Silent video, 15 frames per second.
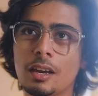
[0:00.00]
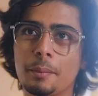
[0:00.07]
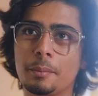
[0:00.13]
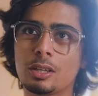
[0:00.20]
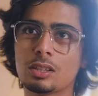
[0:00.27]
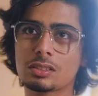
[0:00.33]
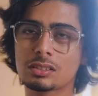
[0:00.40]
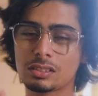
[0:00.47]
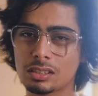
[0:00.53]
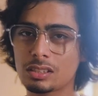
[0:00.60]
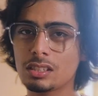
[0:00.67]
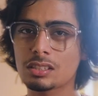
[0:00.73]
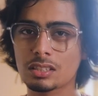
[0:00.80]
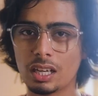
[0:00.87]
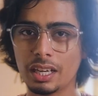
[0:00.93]
because this
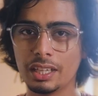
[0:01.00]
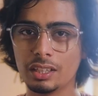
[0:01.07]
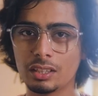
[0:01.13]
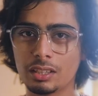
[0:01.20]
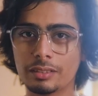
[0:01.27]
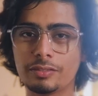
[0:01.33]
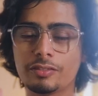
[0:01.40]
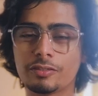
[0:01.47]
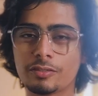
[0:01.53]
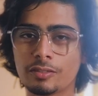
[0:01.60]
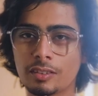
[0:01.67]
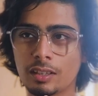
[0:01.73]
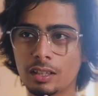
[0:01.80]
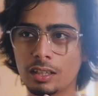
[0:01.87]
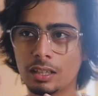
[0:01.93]
is kind of
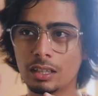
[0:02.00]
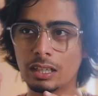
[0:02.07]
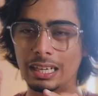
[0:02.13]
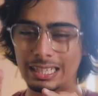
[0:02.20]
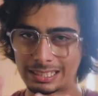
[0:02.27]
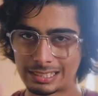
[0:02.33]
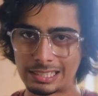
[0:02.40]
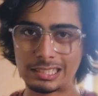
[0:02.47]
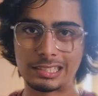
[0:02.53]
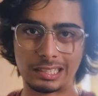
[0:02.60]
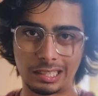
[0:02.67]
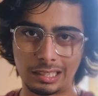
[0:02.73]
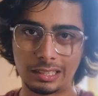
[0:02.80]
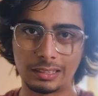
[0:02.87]
essential.